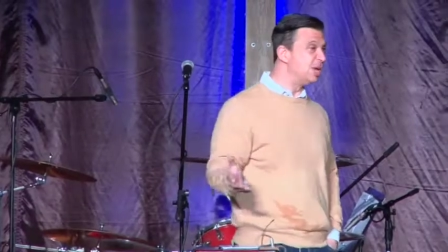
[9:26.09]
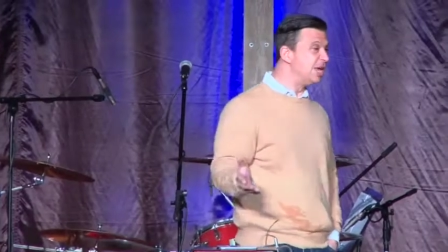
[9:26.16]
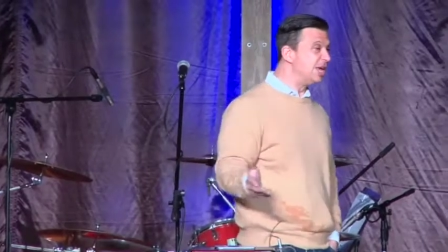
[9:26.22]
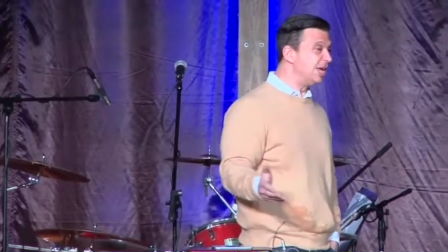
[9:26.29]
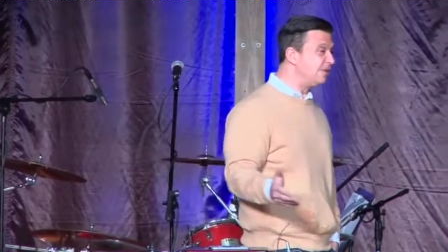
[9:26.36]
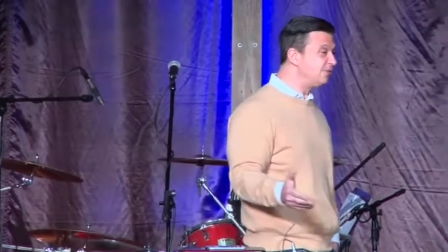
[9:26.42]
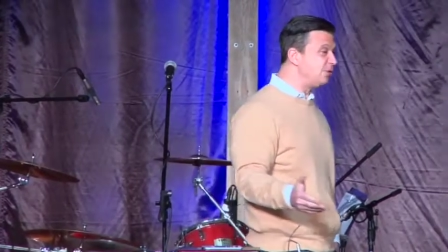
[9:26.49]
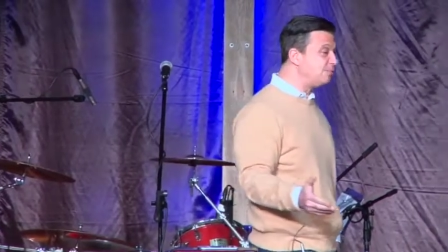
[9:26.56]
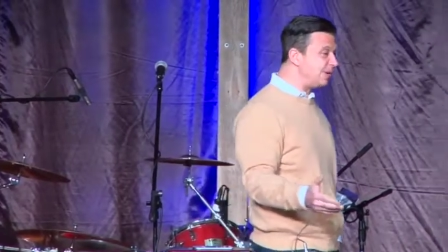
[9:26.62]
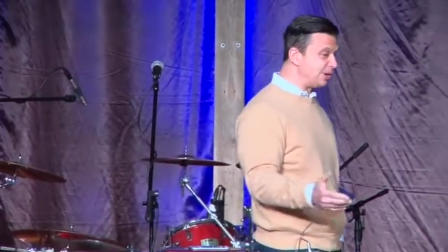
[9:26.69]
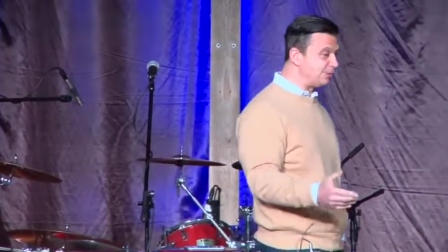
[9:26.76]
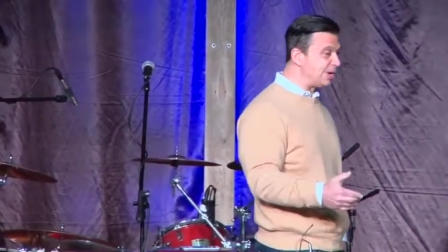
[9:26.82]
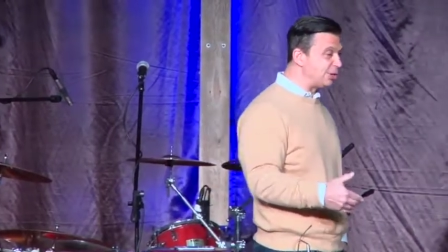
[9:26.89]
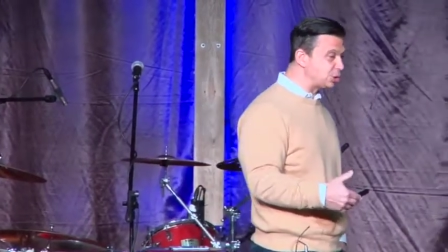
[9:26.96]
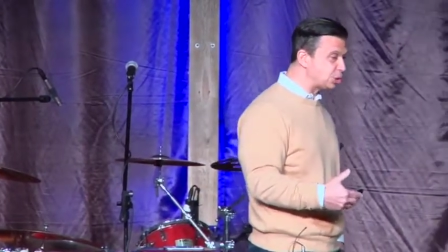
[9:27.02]
If you've been
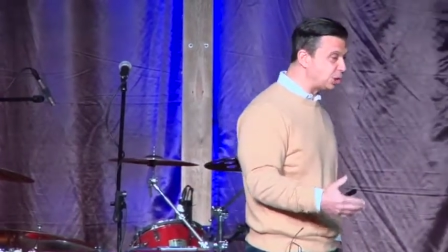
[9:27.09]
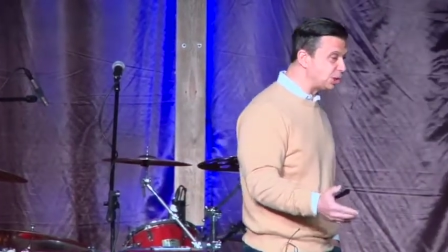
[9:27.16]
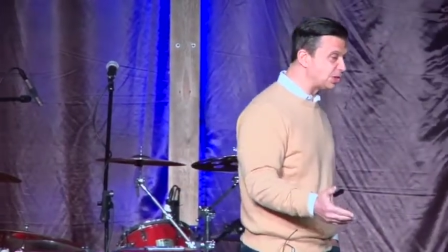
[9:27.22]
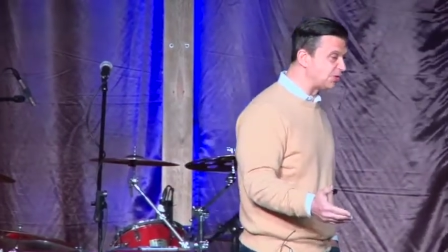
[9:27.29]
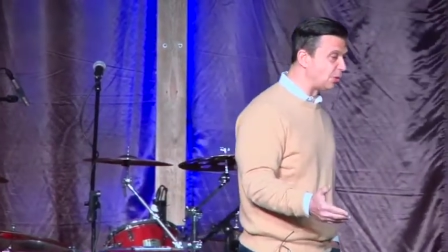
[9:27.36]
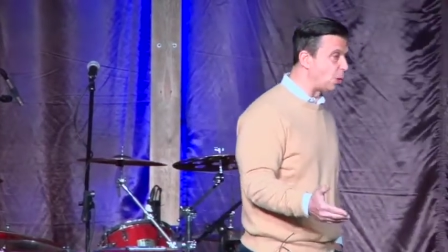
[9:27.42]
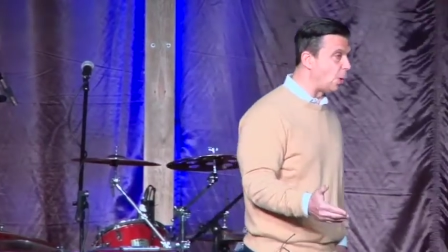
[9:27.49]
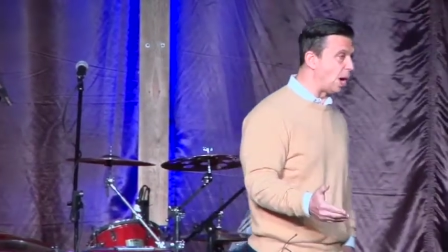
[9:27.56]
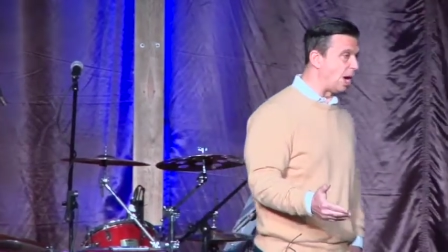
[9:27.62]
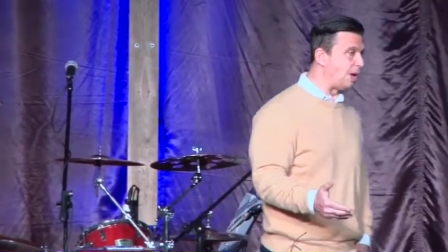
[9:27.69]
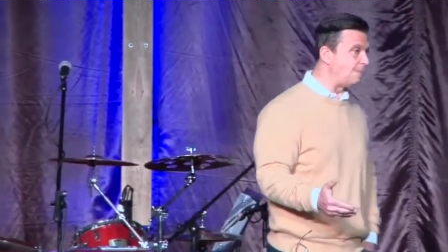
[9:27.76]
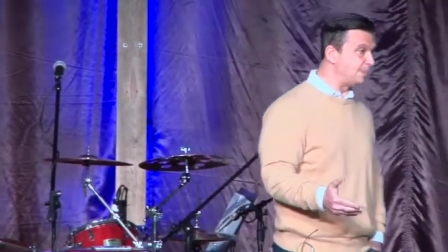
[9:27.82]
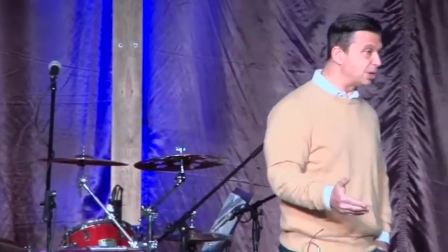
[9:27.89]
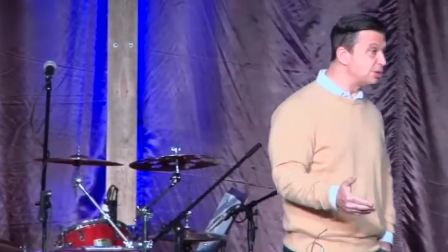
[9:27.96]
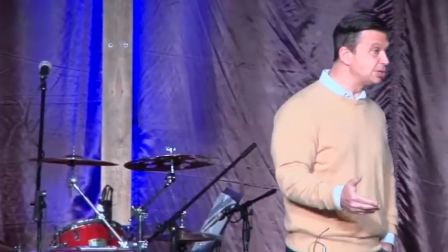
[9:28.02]
around church for a while,
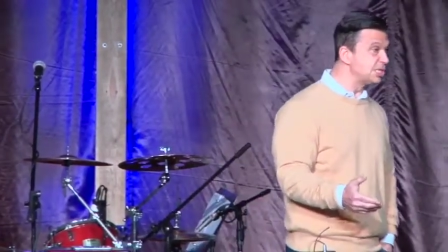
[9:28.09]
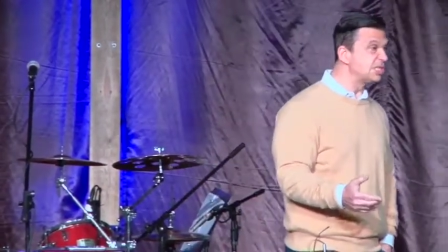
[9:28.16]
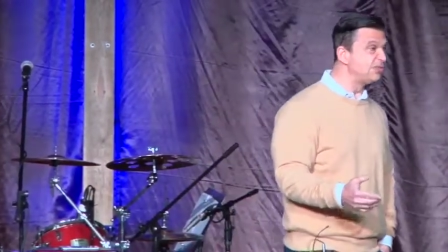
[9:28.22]
because it's